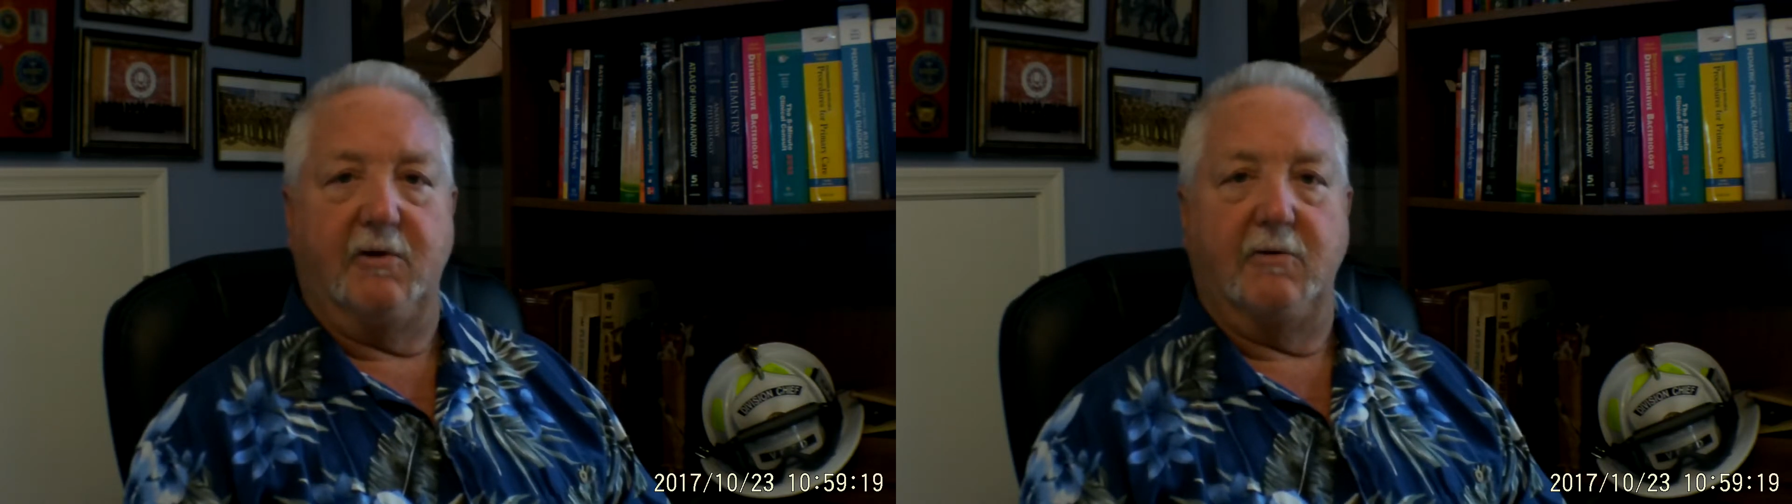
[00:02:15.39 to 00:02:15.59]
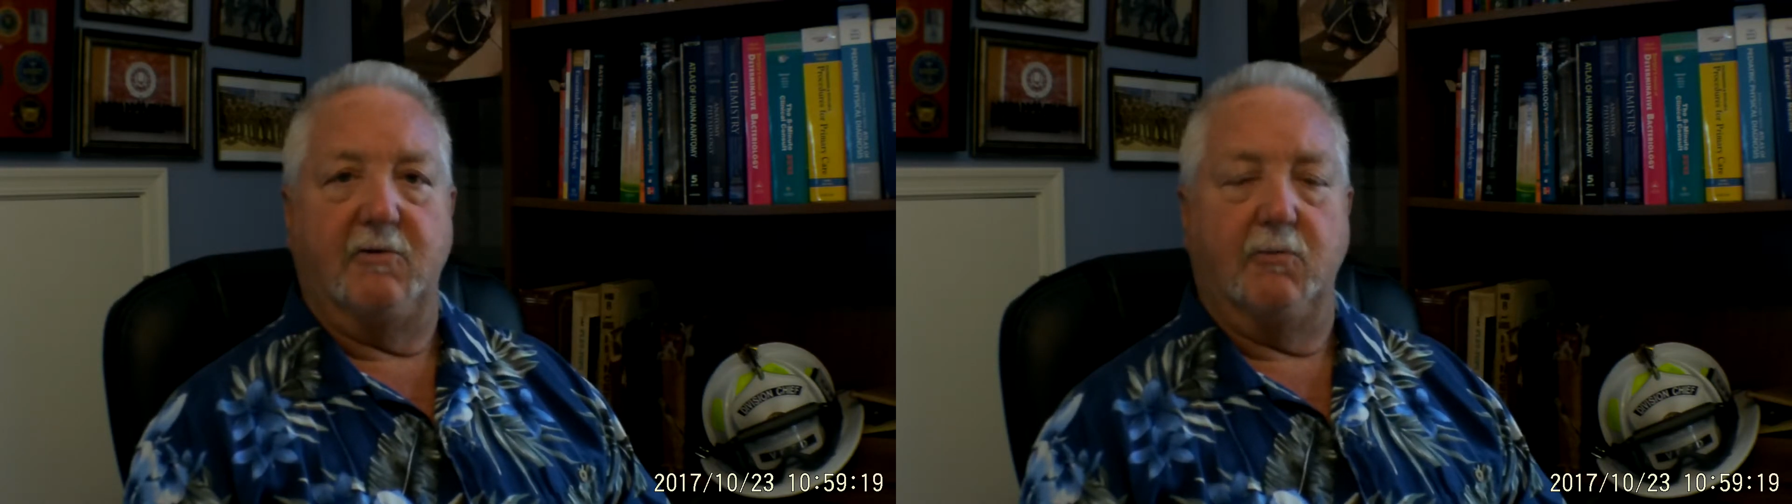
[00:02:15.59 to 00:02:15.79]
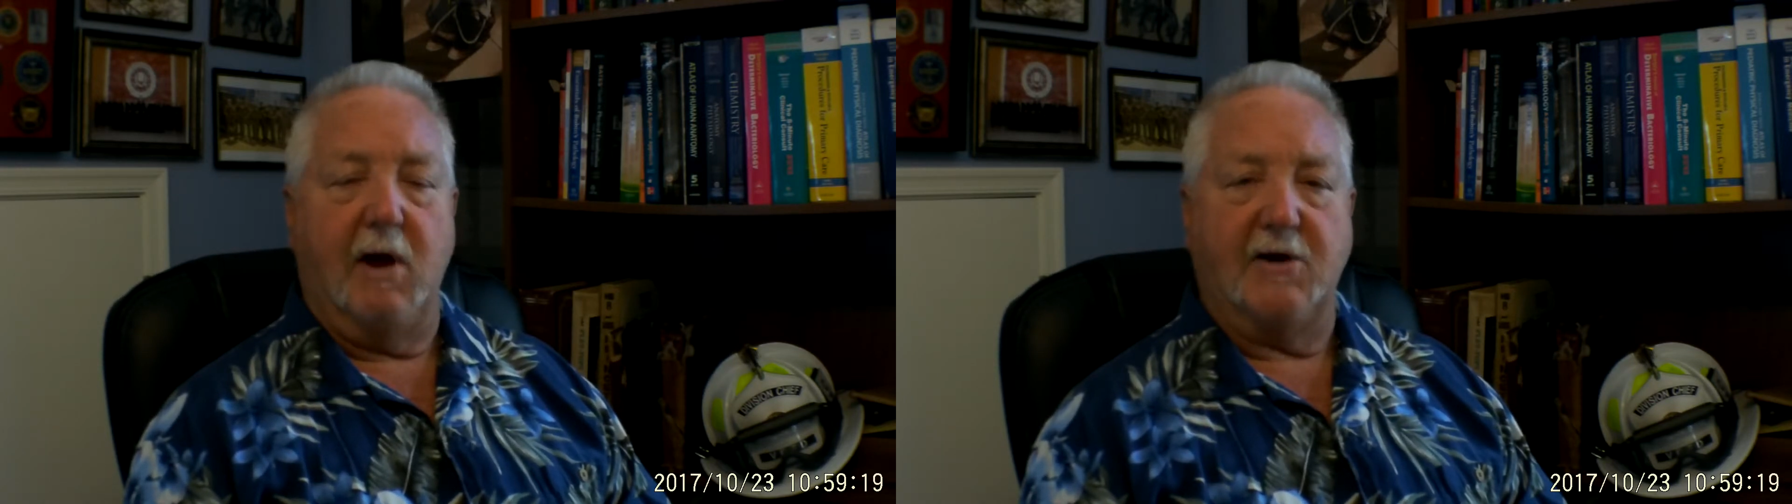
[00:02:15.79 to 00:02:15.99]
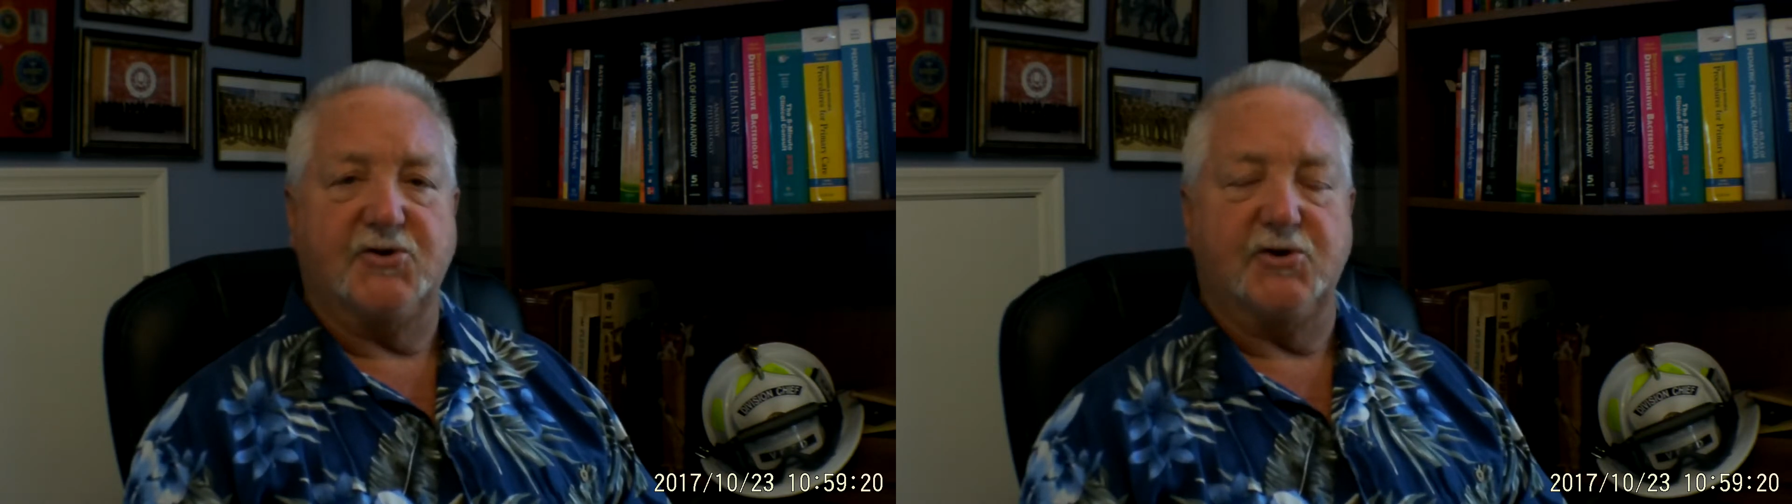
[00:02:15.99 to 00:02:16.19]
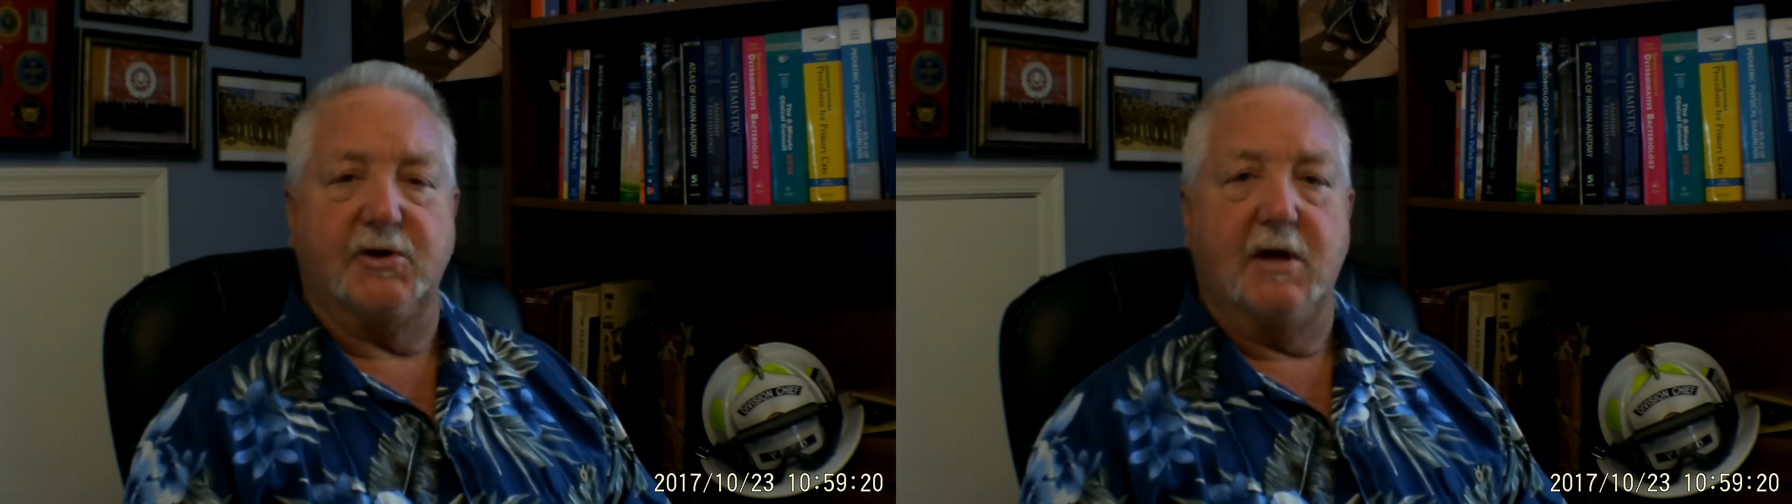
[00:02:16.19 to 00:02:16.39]
and
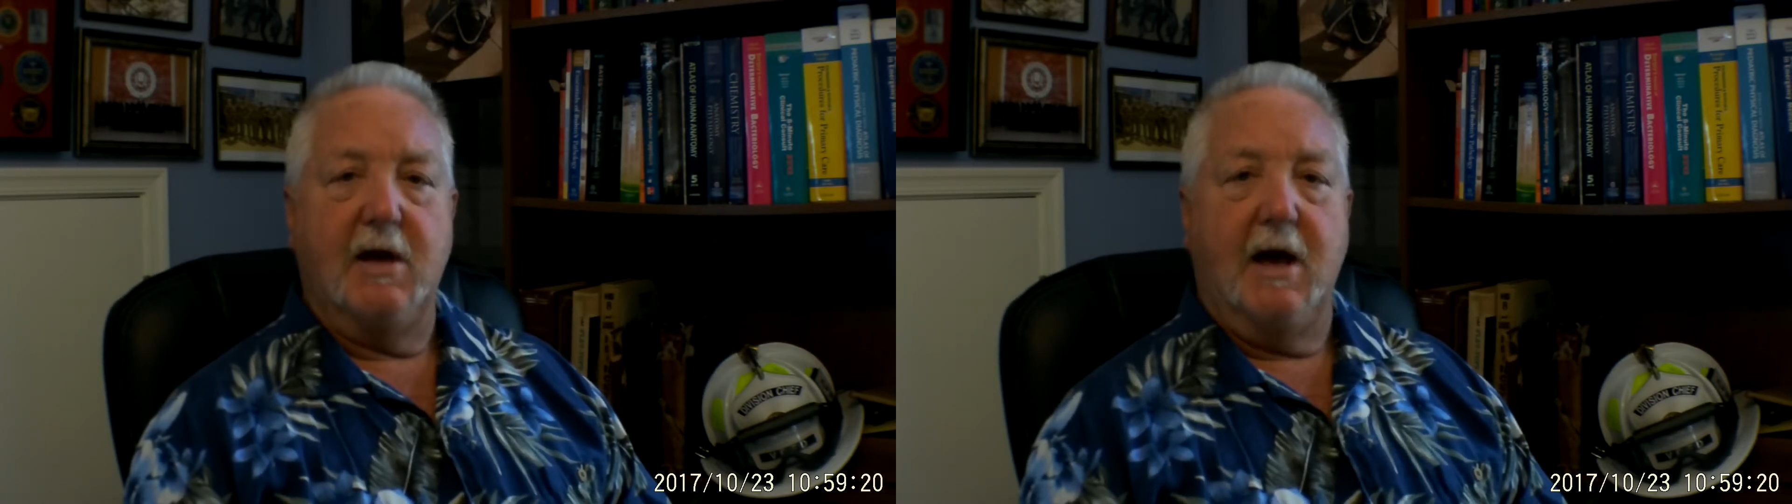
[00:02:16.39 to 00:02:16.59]
direction.